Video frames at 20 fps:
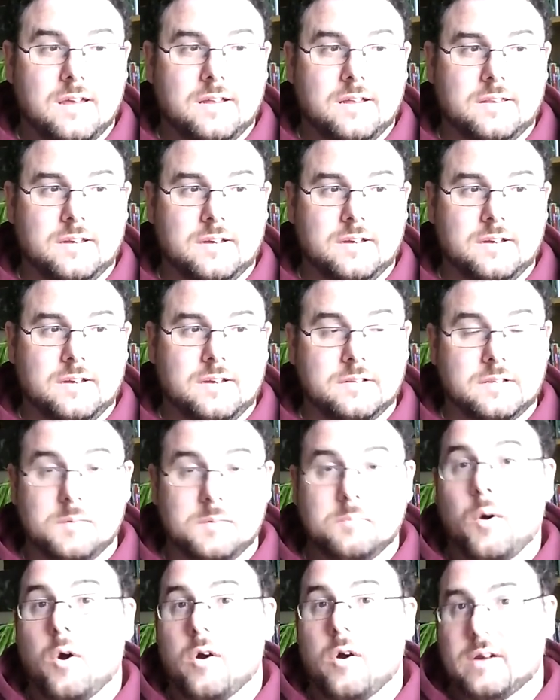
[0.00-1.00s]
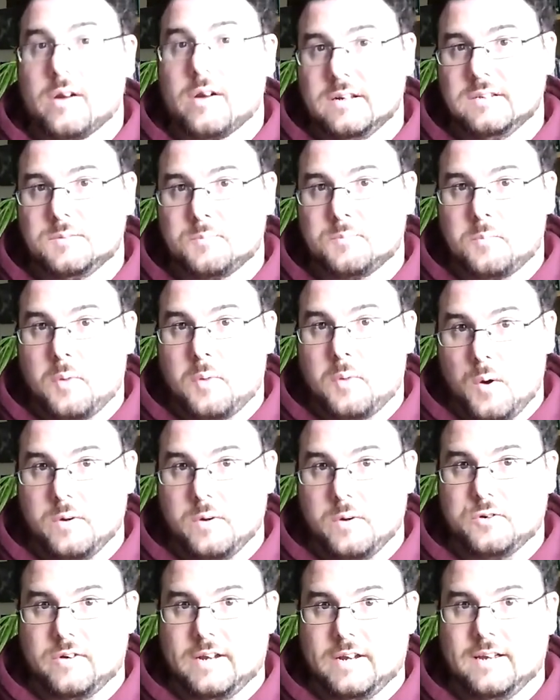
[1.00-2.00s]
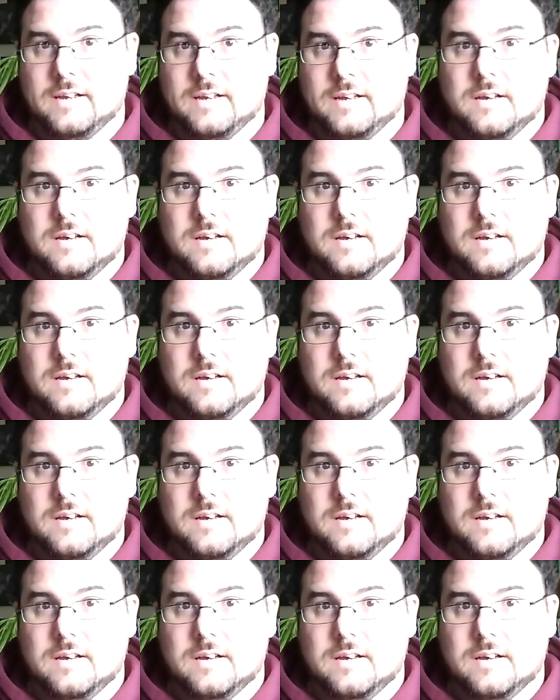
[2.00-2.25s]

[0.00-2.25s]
the Morrigan's poetry.